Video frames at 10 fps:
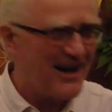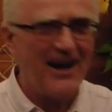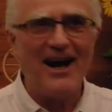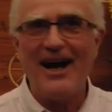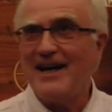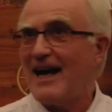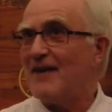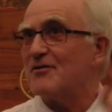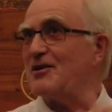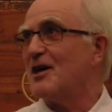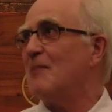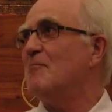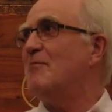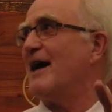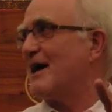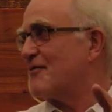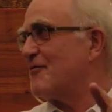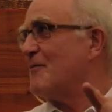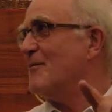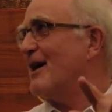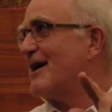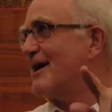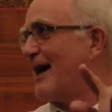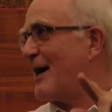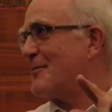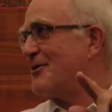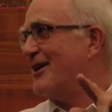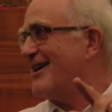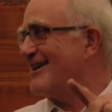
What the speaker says: I haven't come back from my gap year.